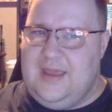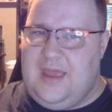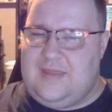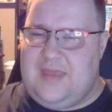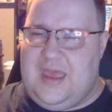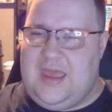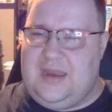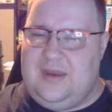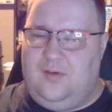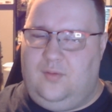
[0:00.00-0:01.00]
And
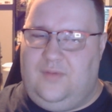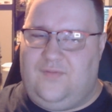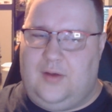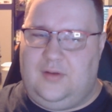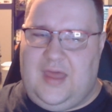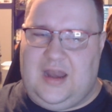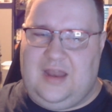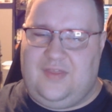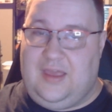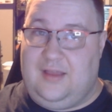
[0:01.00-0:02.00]
then we found that
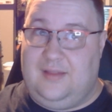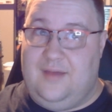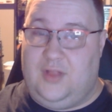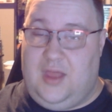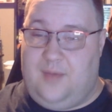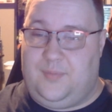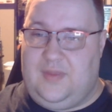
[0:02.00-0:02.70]
I think at Level Up.